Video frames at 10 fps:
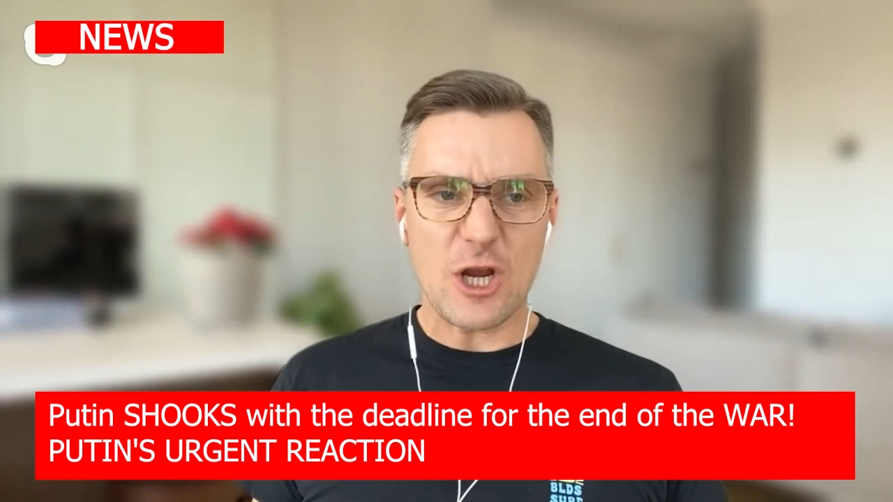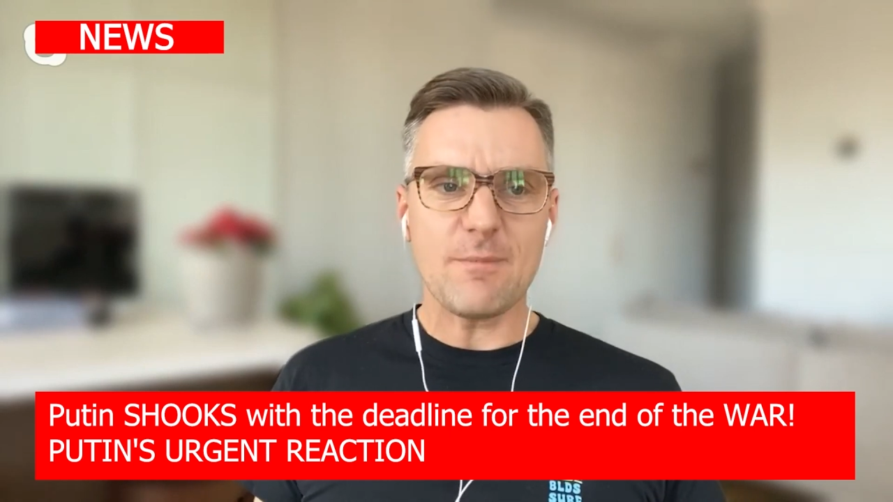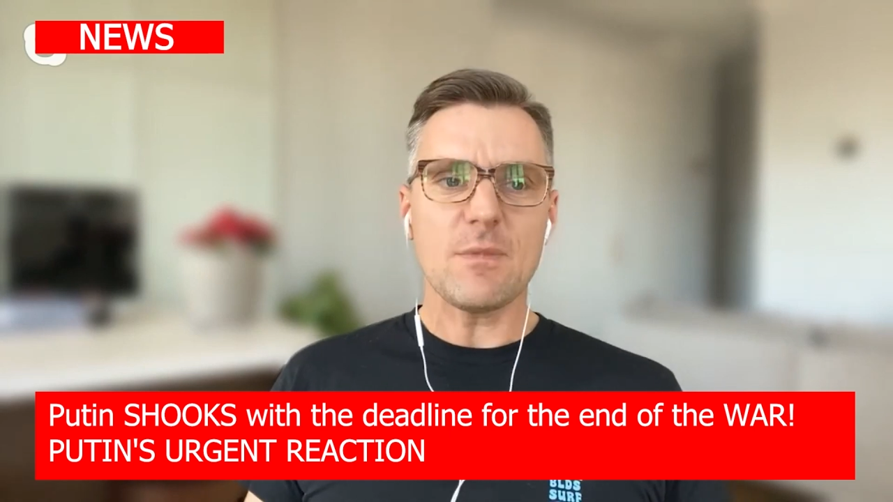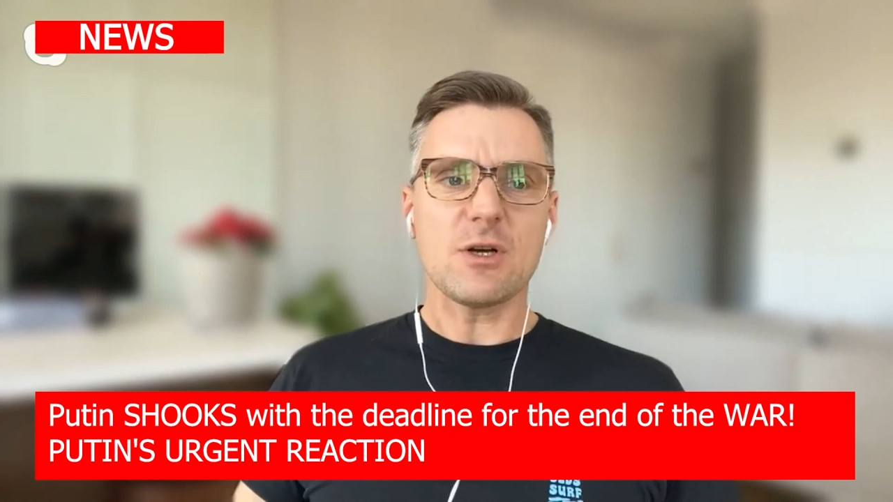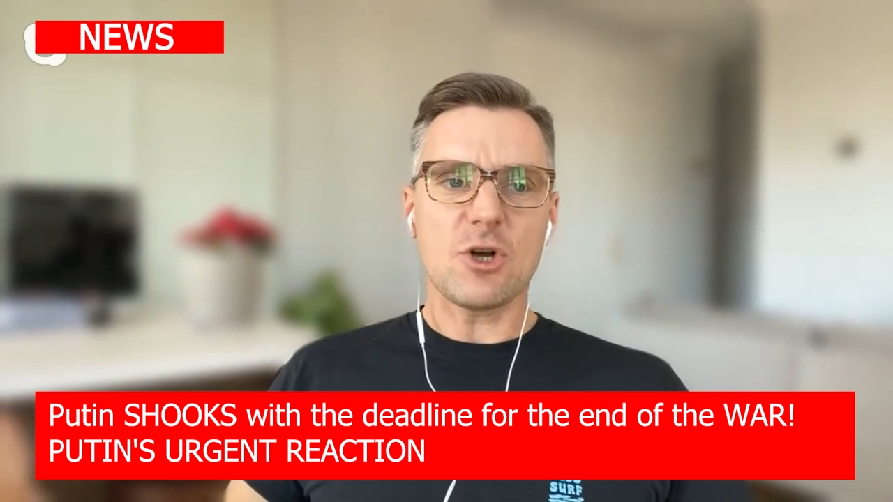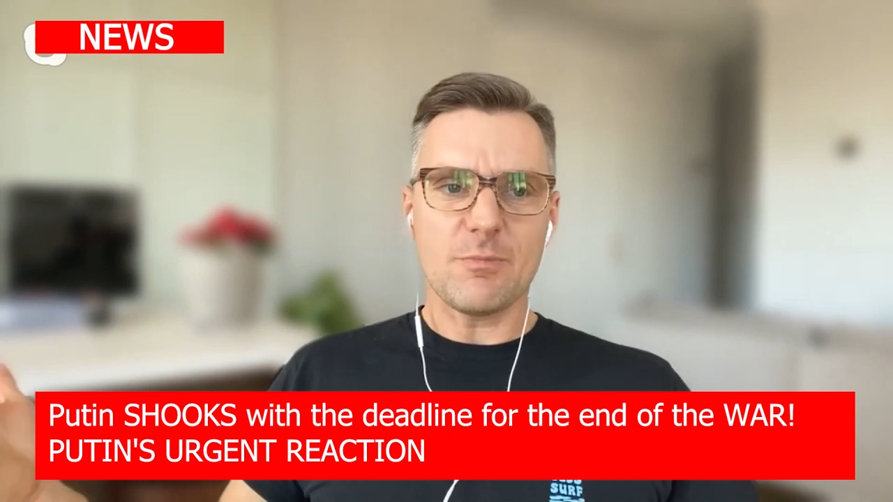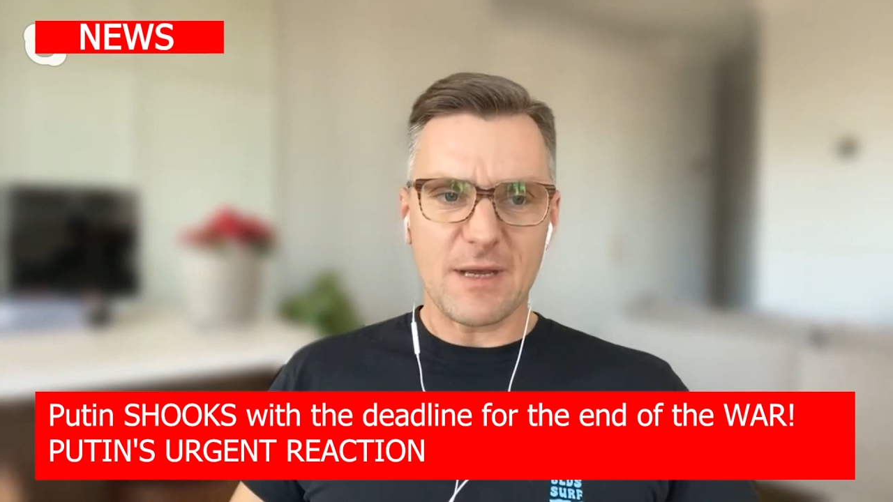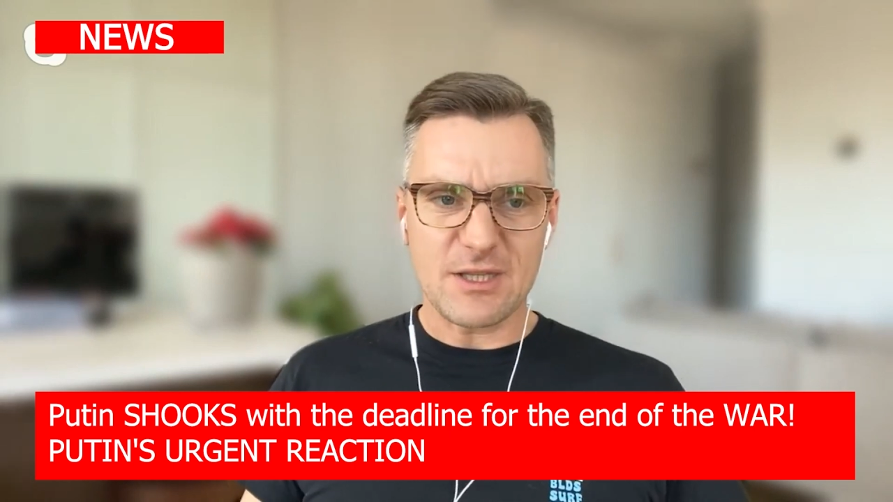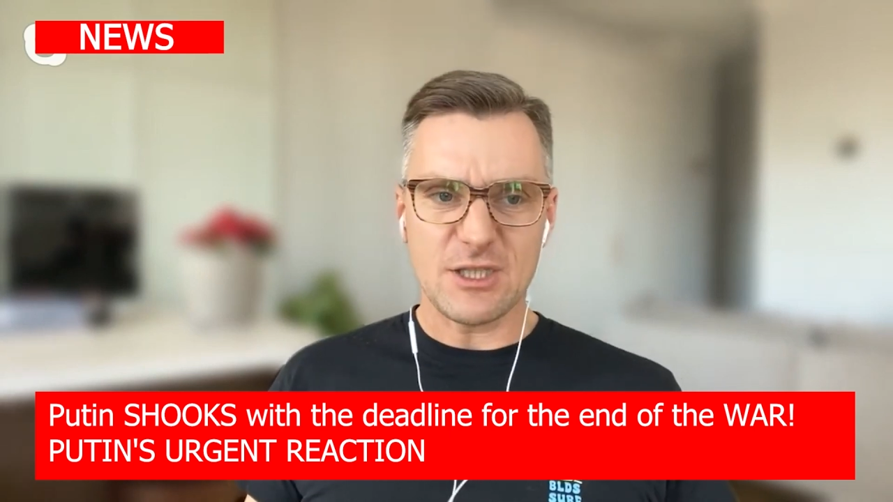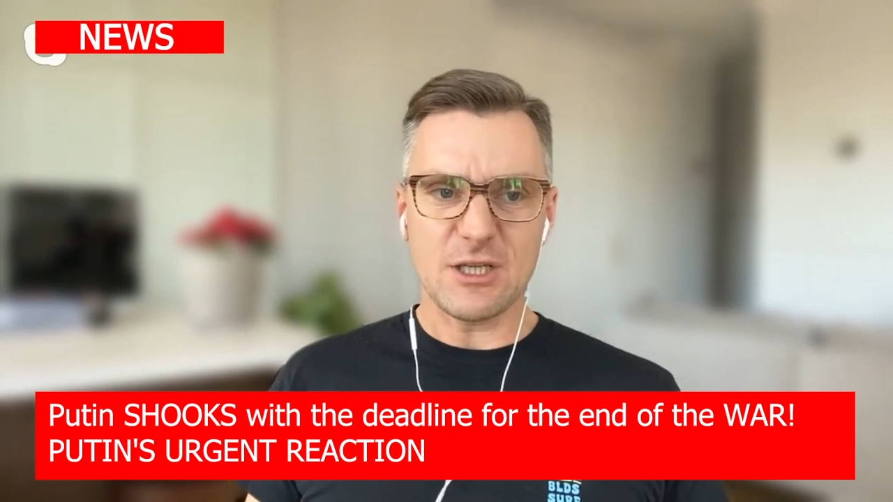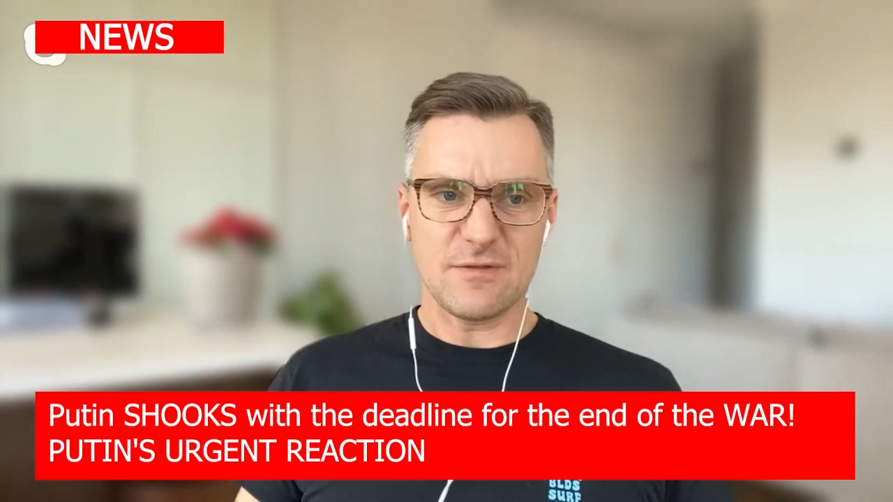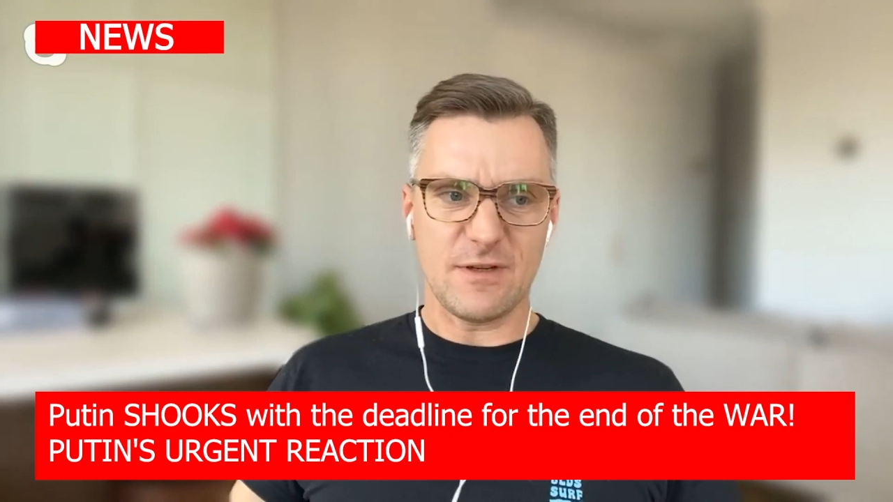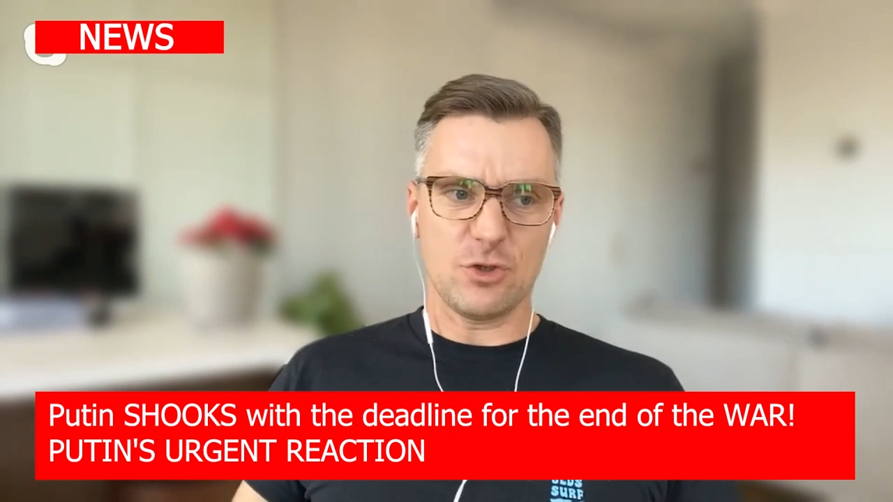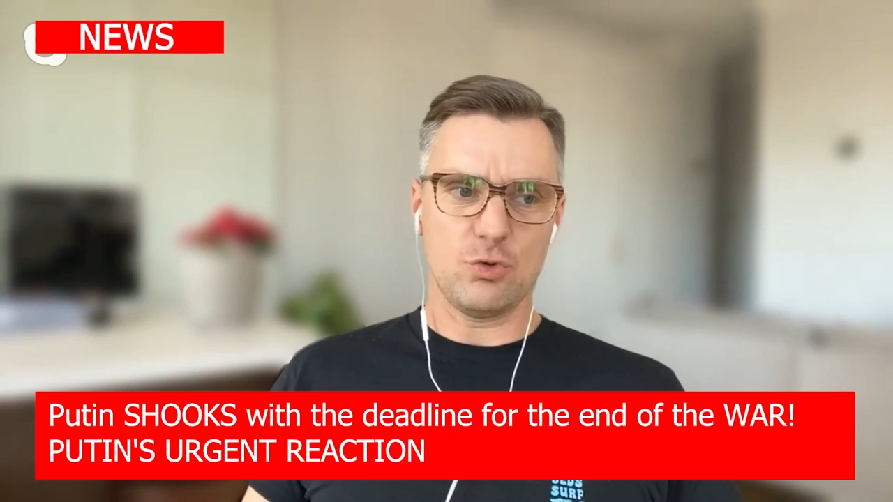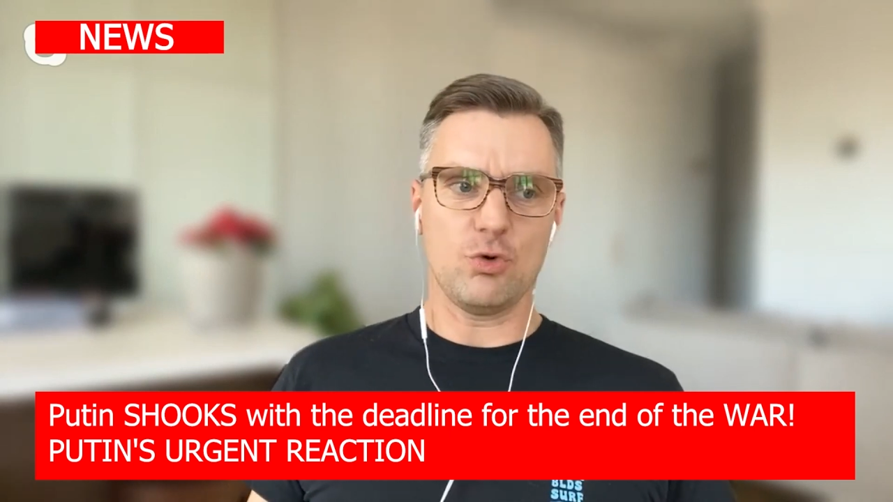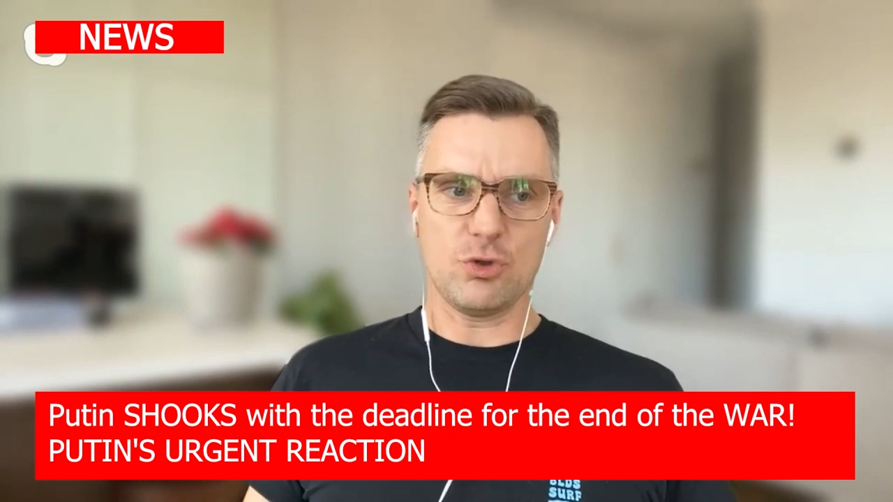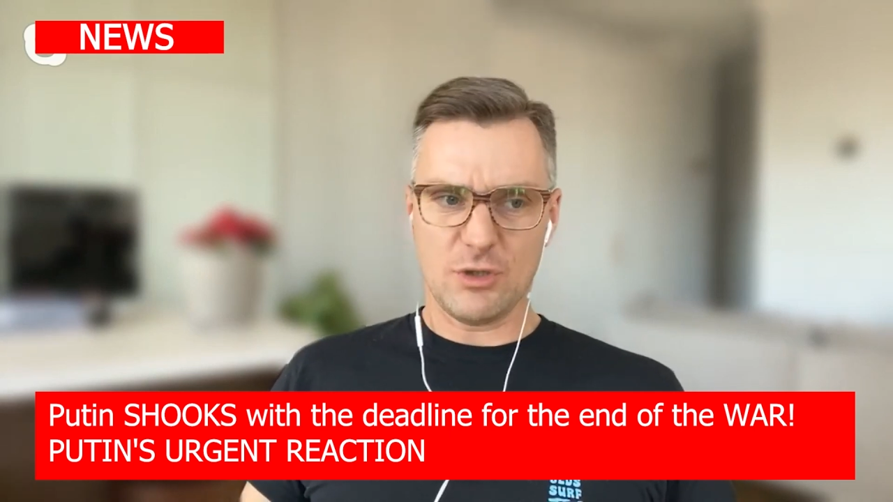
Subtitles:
Why comment on Putin?